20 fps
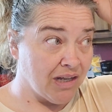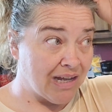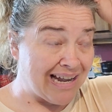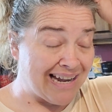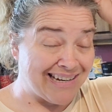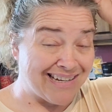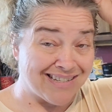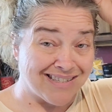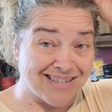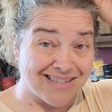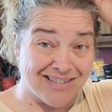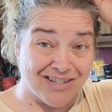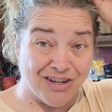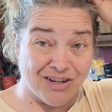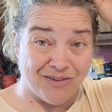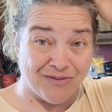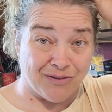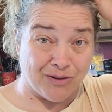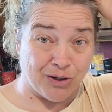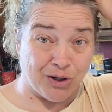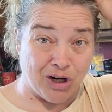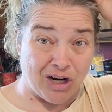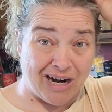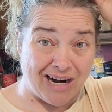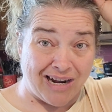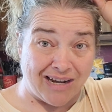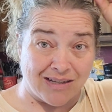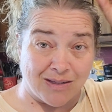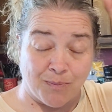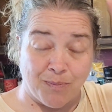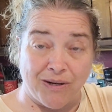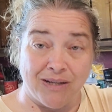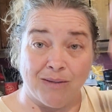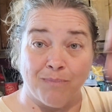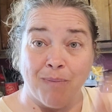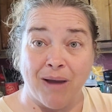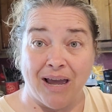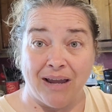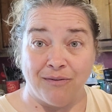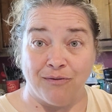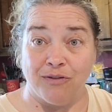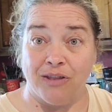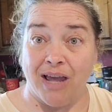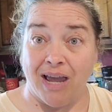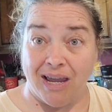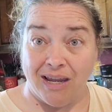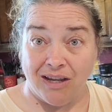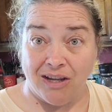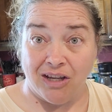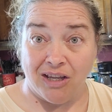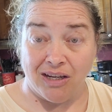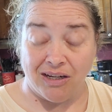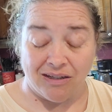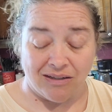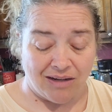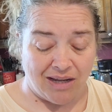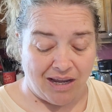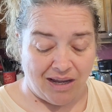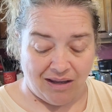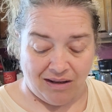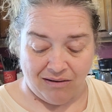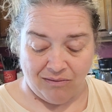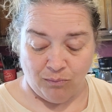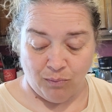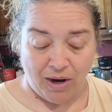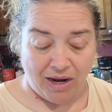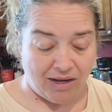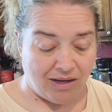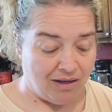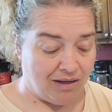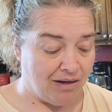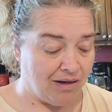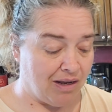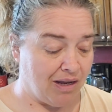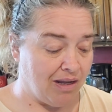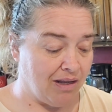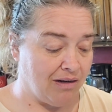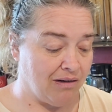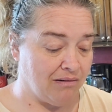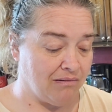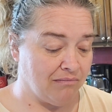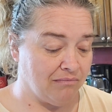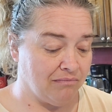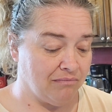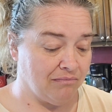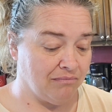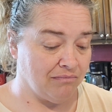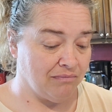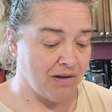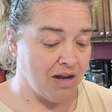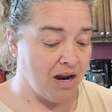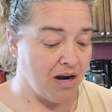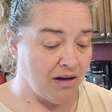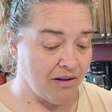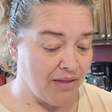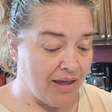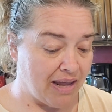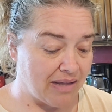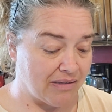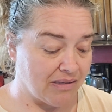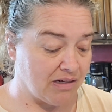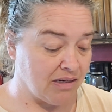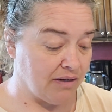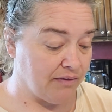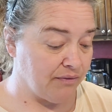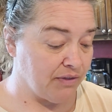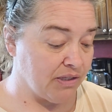I guess is good for the grass, but it's bad for the hay cutting and raking and all of that stuff.